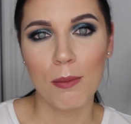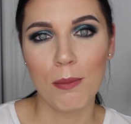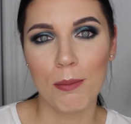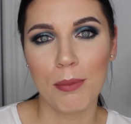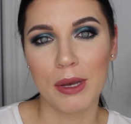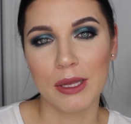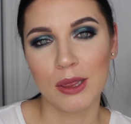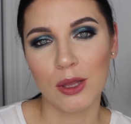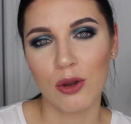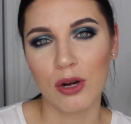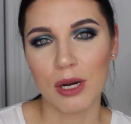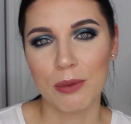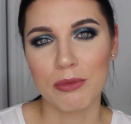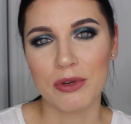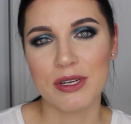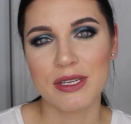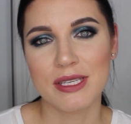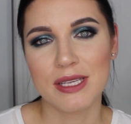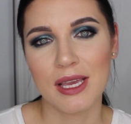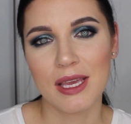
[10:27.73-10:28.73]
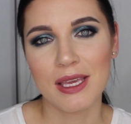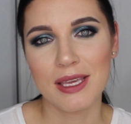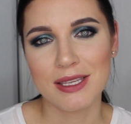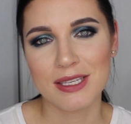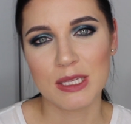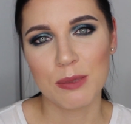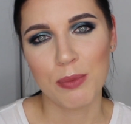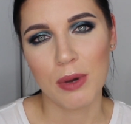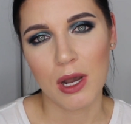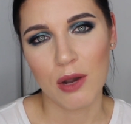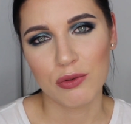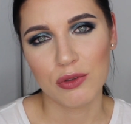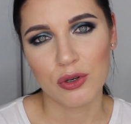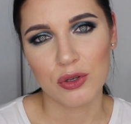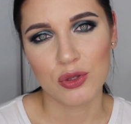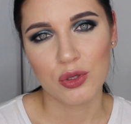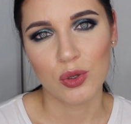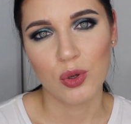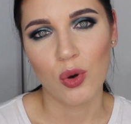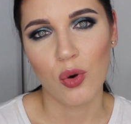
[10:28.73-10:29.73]
But Laura Mercier is the
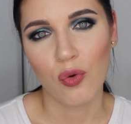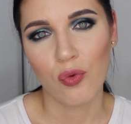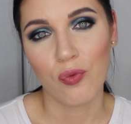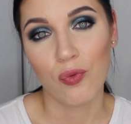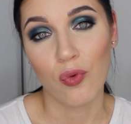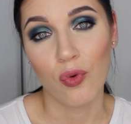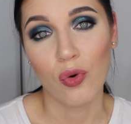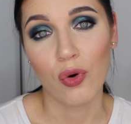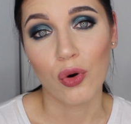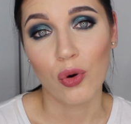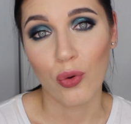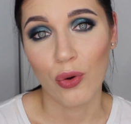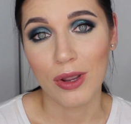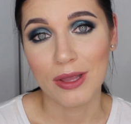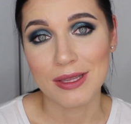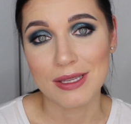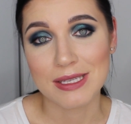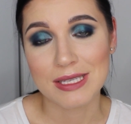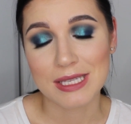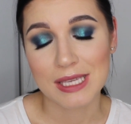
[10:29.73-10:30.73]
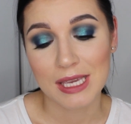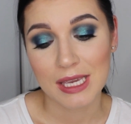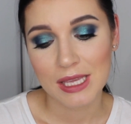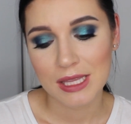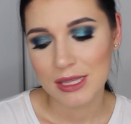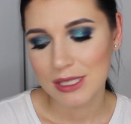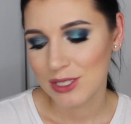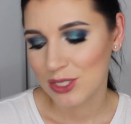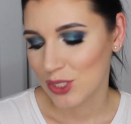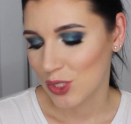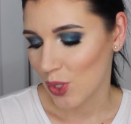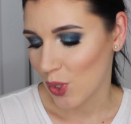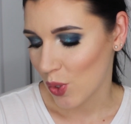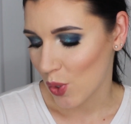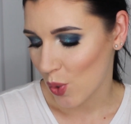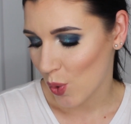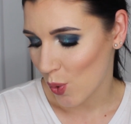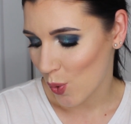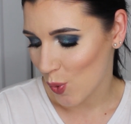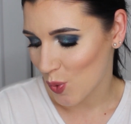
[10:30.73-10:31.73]
powder to go for oily skin.
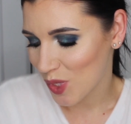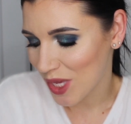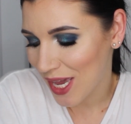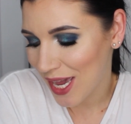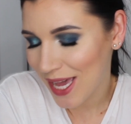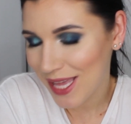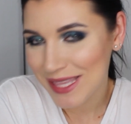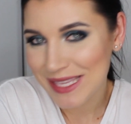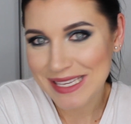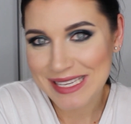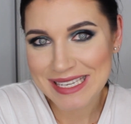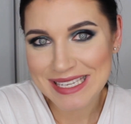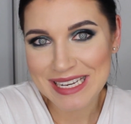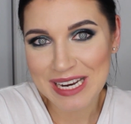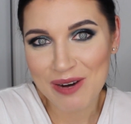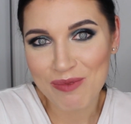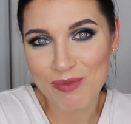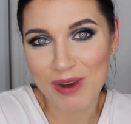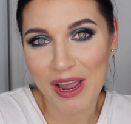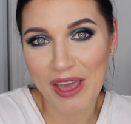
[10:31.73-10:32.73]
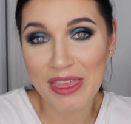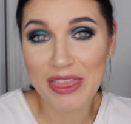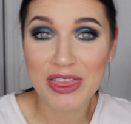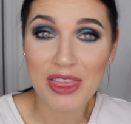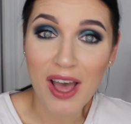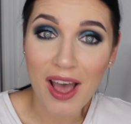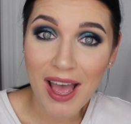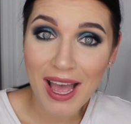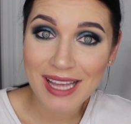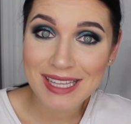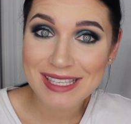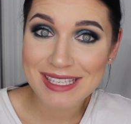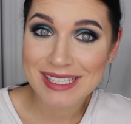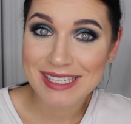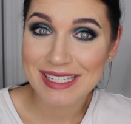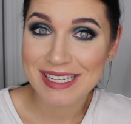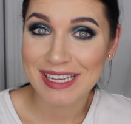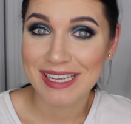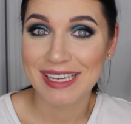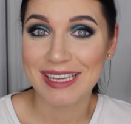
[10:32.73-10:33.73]
So yeah, these are my
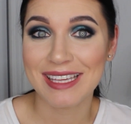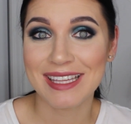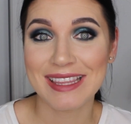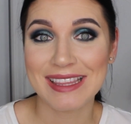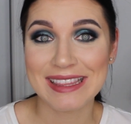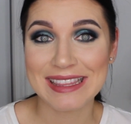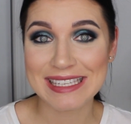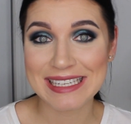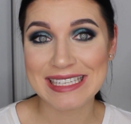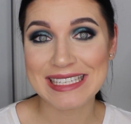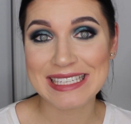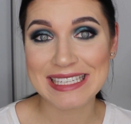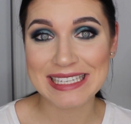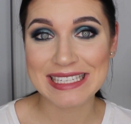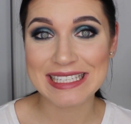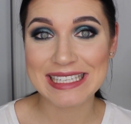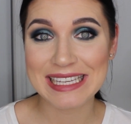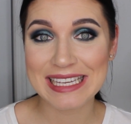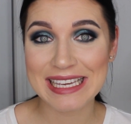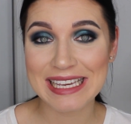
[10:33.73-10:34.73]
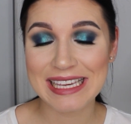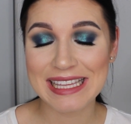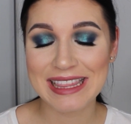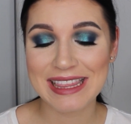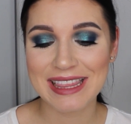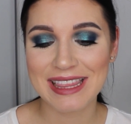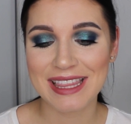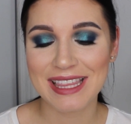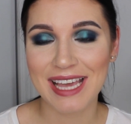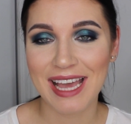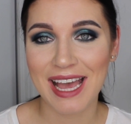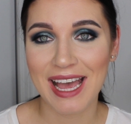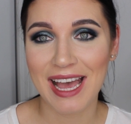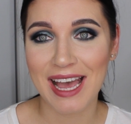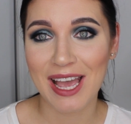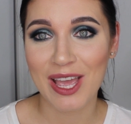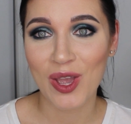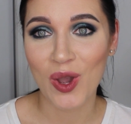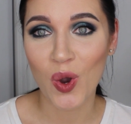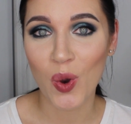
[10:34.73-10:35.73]
thoughts. This is it.
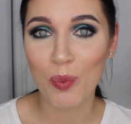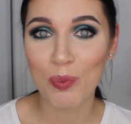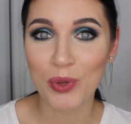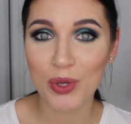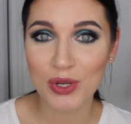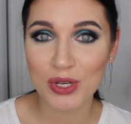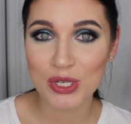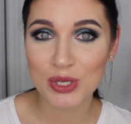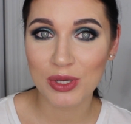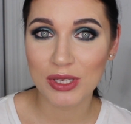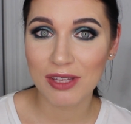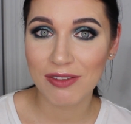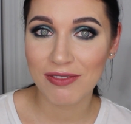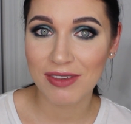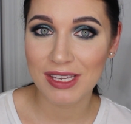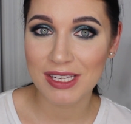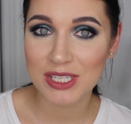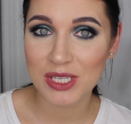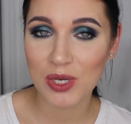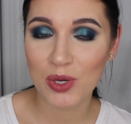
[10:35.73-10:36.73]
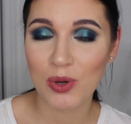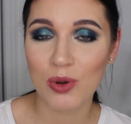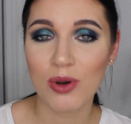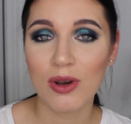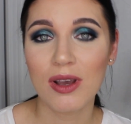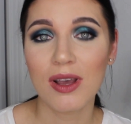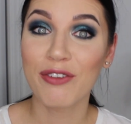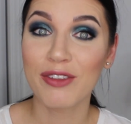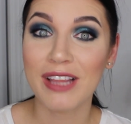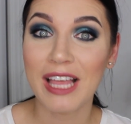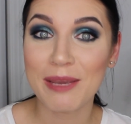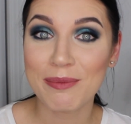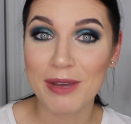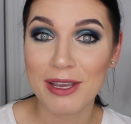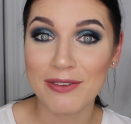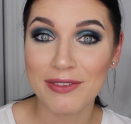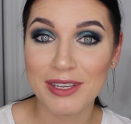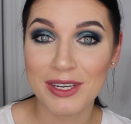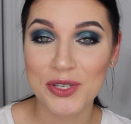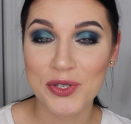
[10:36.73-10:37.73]
I hope you enjoyed the video. If you like
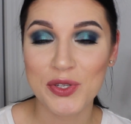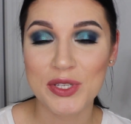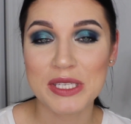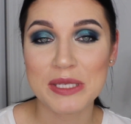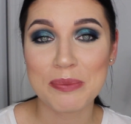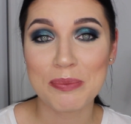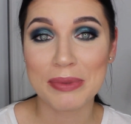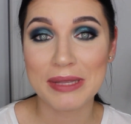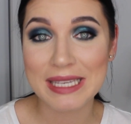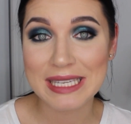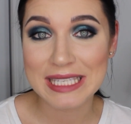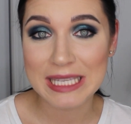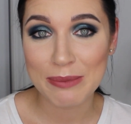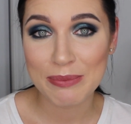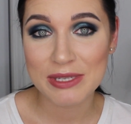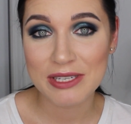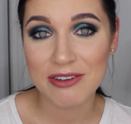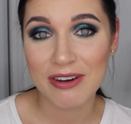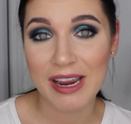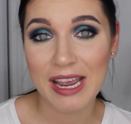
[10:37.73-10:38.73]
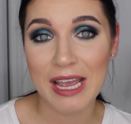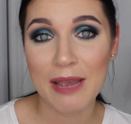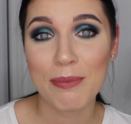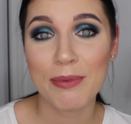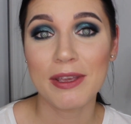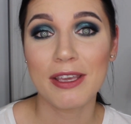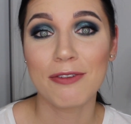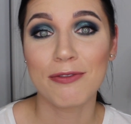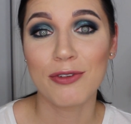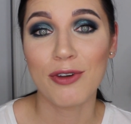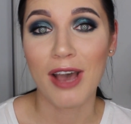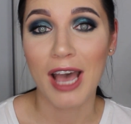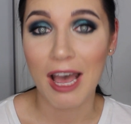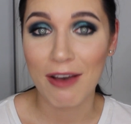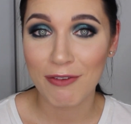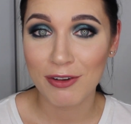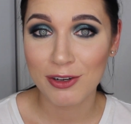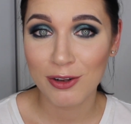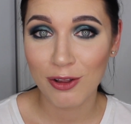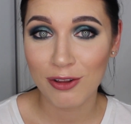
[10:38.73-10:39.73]
my videos, please subscribe. If you
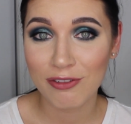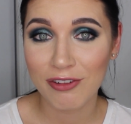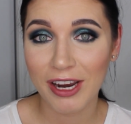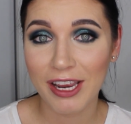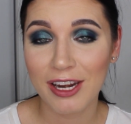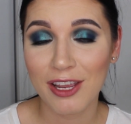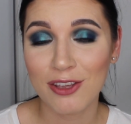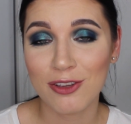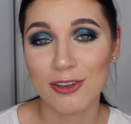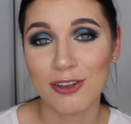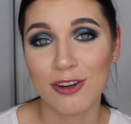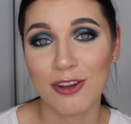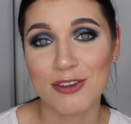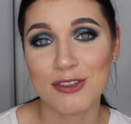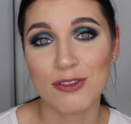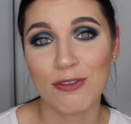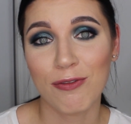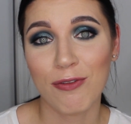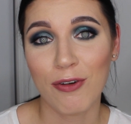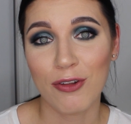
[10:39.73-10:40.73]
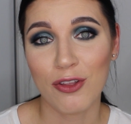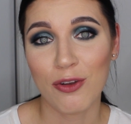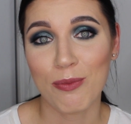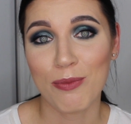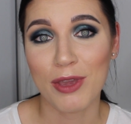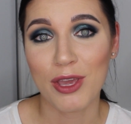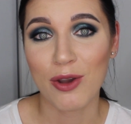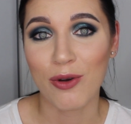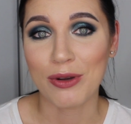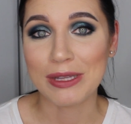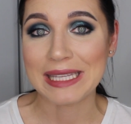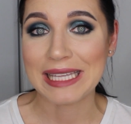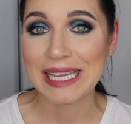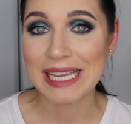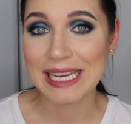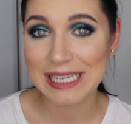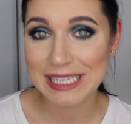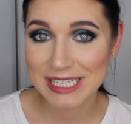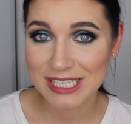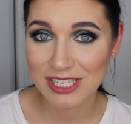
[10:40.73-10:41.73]
haven't already, you can also follow me on
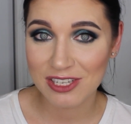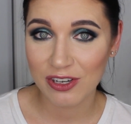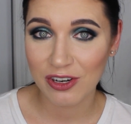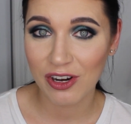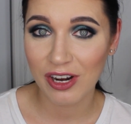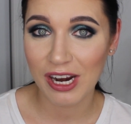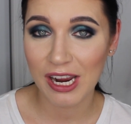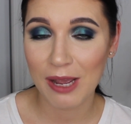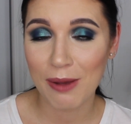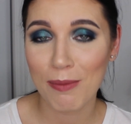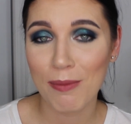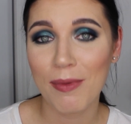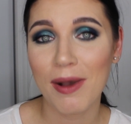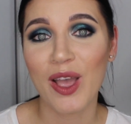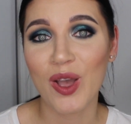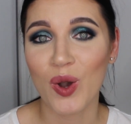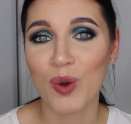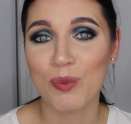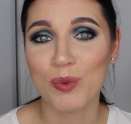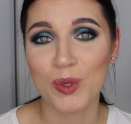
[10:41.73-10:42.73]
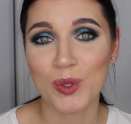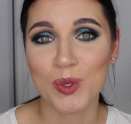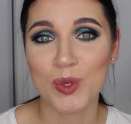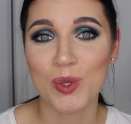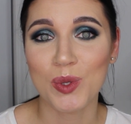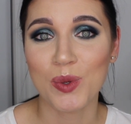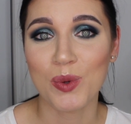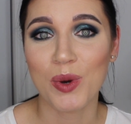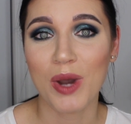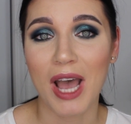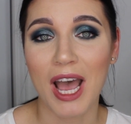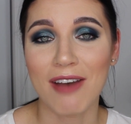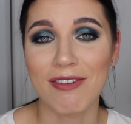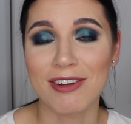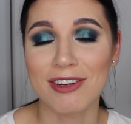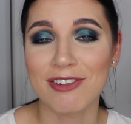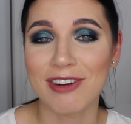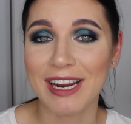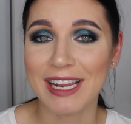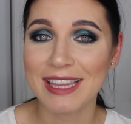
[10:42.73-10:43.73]
Instagram. I hope you have
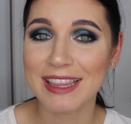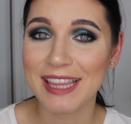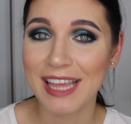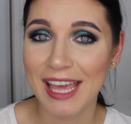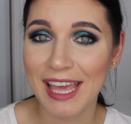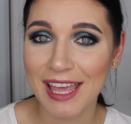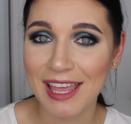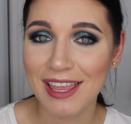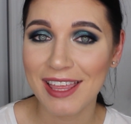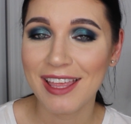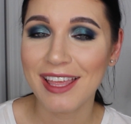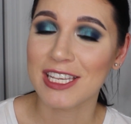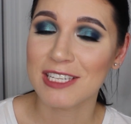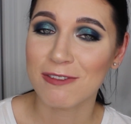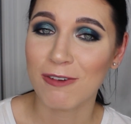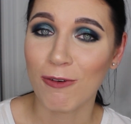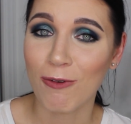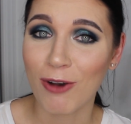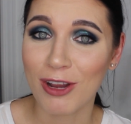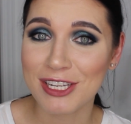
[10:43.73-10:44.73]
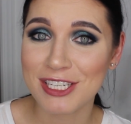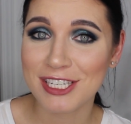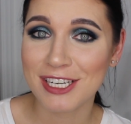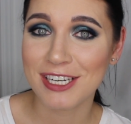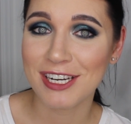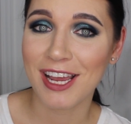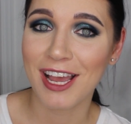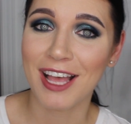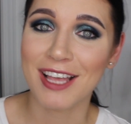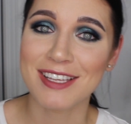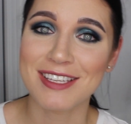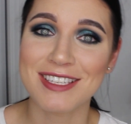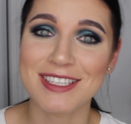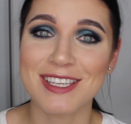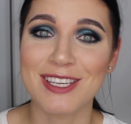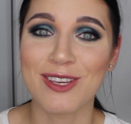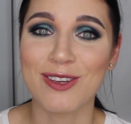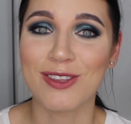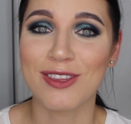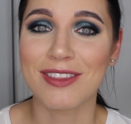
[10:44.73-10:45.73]
a great day. Thanks for watching. I'll
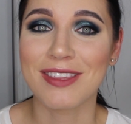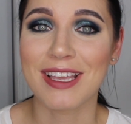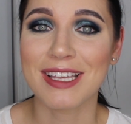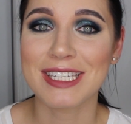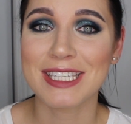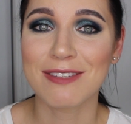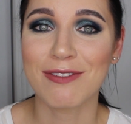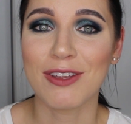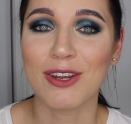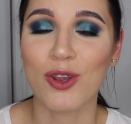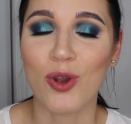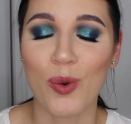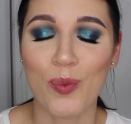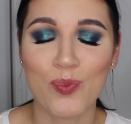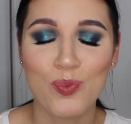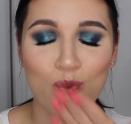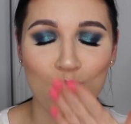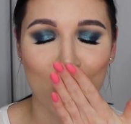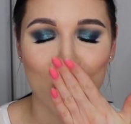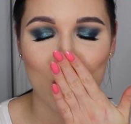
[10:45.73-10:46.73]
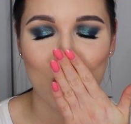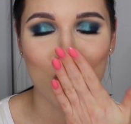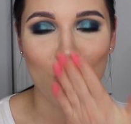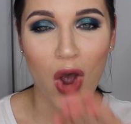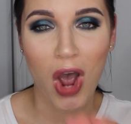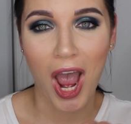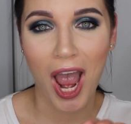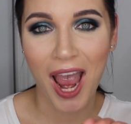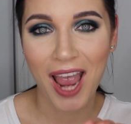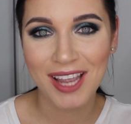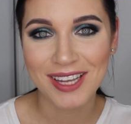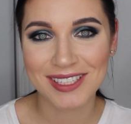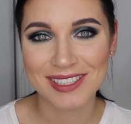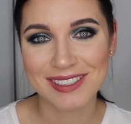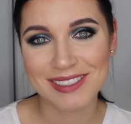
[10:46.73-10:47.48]
see you in the next video. Mwah.